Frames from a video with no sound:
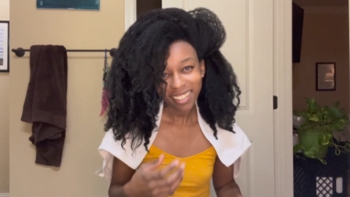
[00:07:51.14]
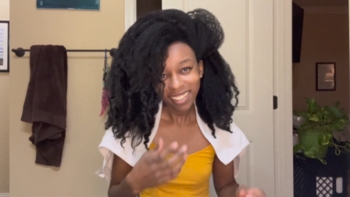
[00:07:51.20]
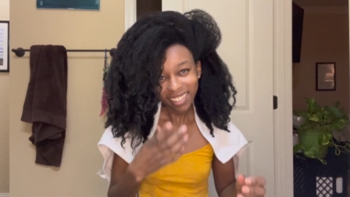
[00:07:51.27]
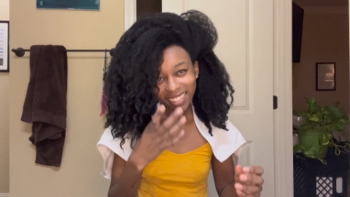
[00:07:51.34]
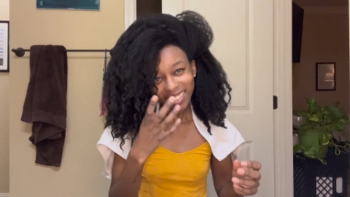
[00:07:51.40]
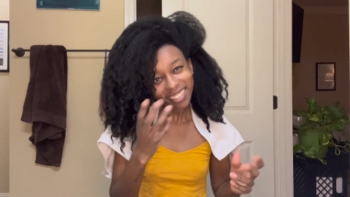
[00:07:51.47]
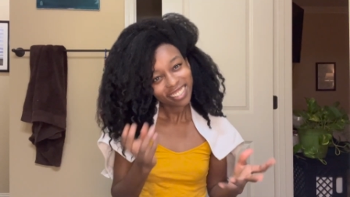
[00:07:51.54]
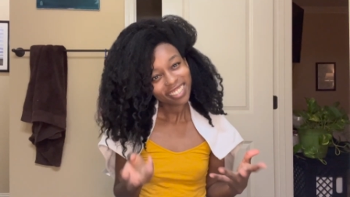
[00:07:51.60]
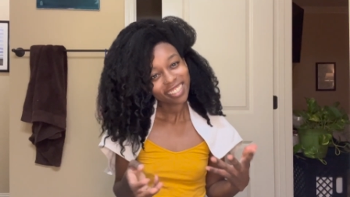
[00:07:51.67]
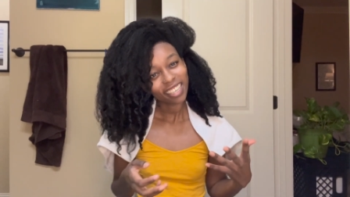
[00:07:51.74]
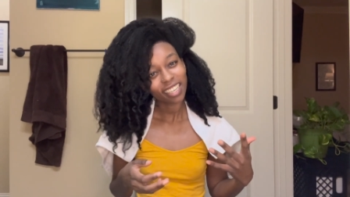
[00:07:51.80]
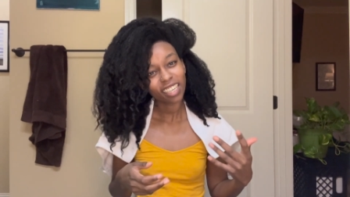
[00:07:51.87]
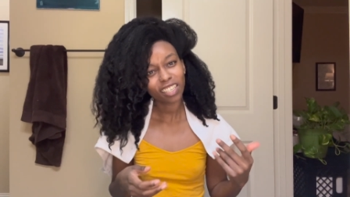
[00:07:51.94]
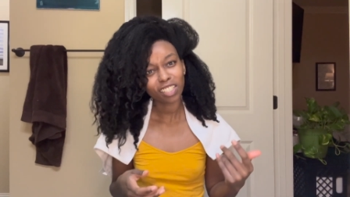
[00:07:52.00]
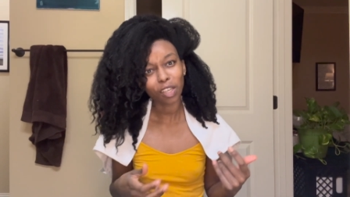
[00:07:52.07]
It
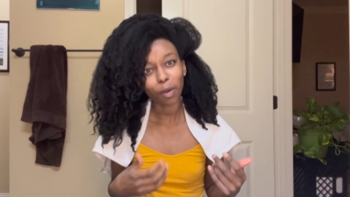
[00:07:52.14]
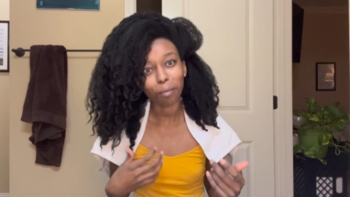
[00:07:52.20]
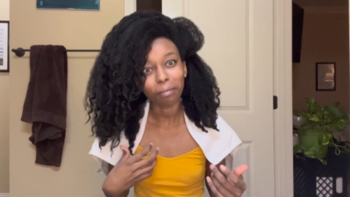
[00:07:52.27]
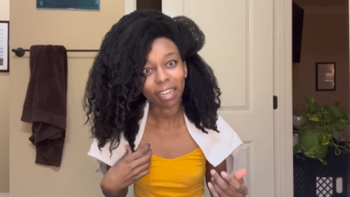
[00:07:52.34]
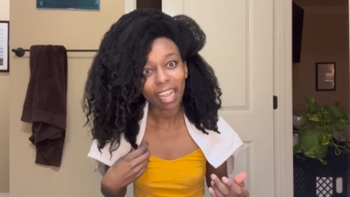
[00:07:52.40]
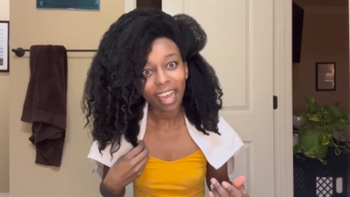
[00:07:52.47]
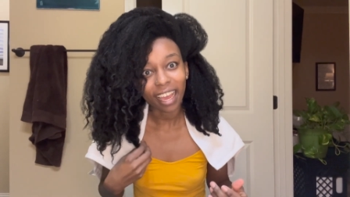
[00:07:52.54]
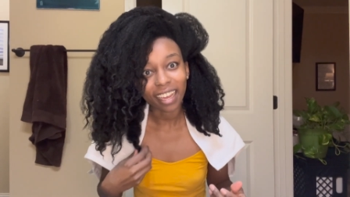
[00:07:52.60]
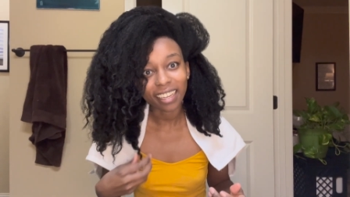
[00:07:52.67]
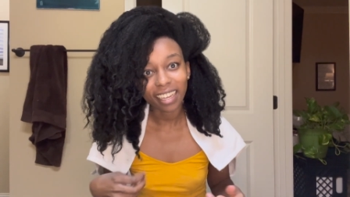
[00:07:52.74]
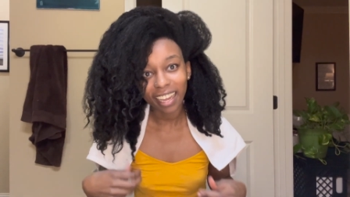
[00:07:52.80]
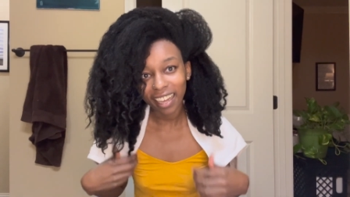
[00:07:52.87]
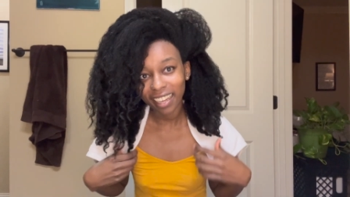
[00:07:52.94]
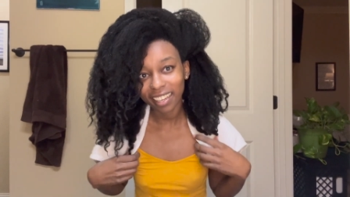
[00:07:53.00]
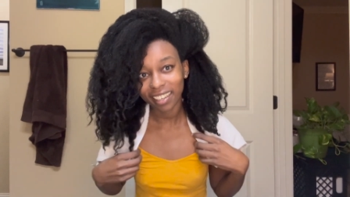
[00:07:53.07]
looks so black.
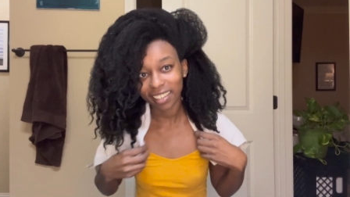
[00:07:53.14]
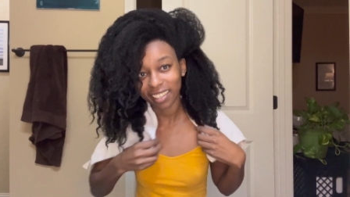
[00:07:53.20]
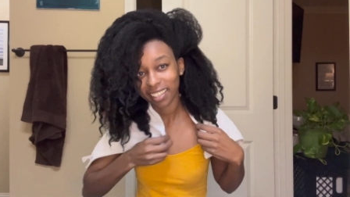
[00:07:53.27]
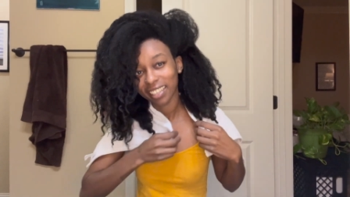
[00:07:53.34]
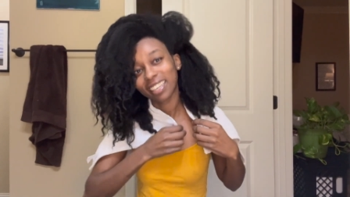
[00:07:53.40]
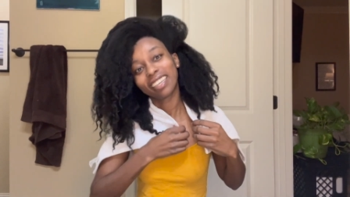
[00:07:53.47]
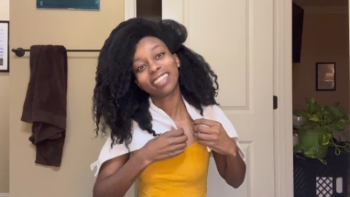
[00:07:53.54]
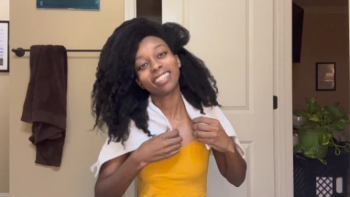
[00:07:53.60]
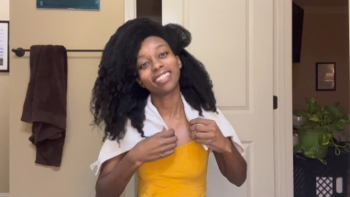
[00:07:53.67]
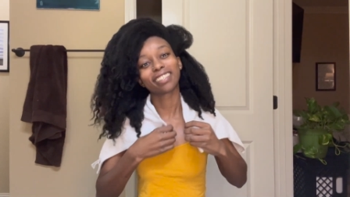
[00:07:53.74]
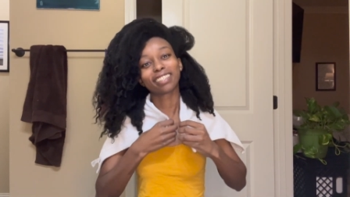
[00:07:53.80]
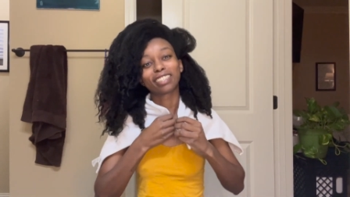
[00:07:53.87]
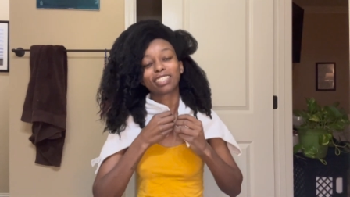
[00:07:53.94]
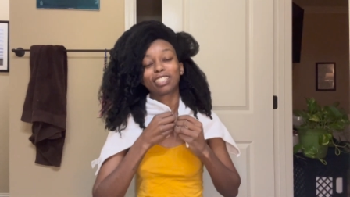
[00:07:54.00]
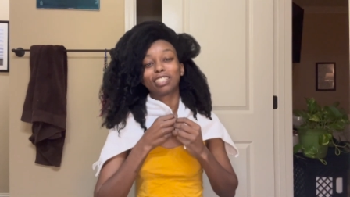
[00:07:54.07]
Like, it
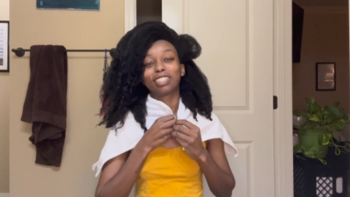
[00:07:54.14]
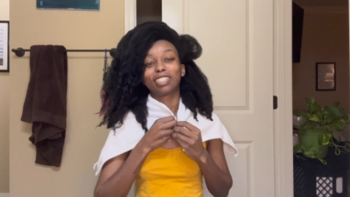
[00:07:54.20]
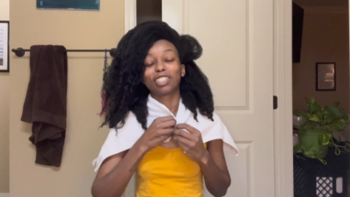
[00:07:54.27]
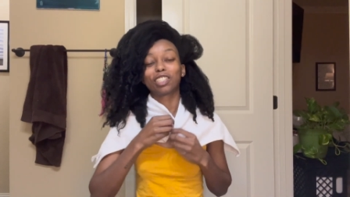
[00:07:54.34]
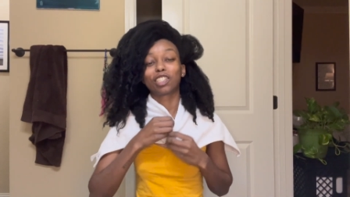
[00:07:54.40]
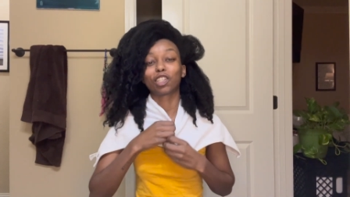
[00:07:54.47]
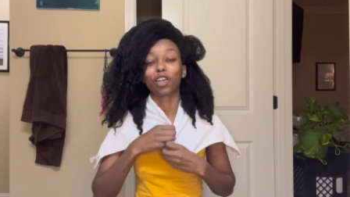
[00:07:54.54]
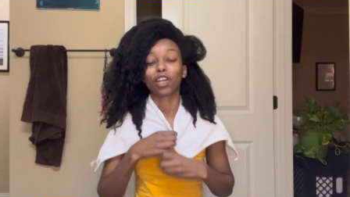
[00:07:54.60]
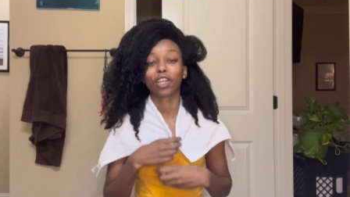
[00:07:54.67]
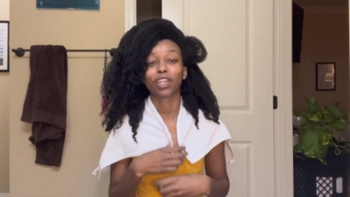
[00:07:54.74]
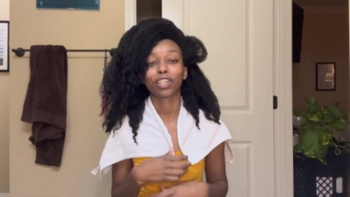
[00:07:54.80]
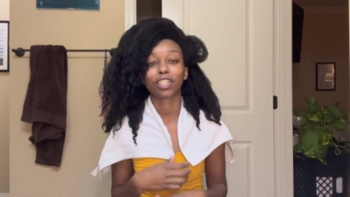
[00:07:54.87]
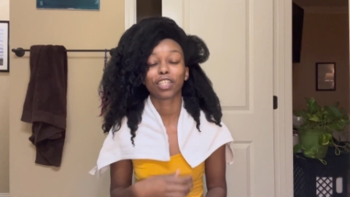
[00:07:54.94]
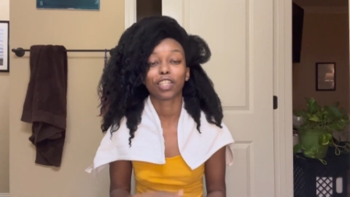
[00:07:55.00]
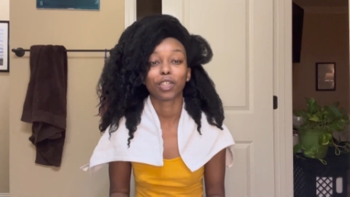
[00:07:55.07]
looks darker
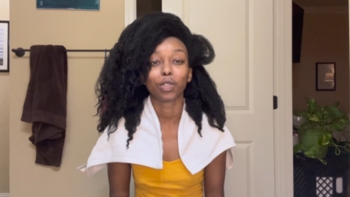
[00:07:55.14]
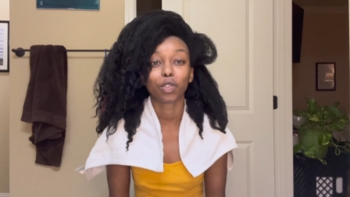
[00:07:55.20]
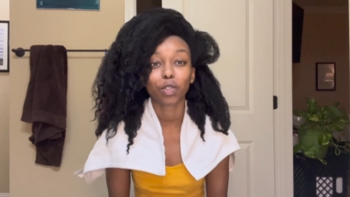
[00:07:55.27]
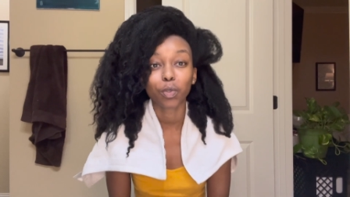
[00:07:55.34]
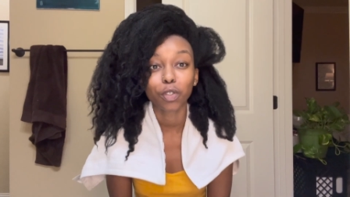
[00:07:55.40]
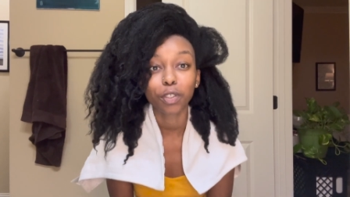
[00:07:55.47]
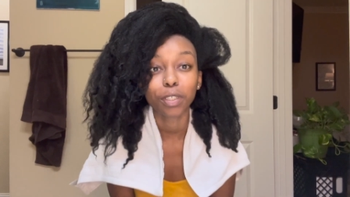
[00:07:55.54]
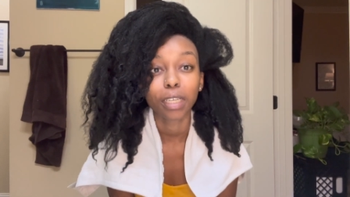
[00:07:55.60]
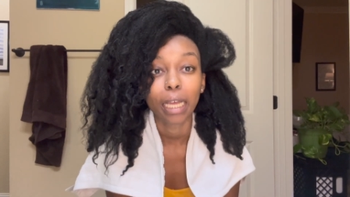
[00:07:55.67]
than usual.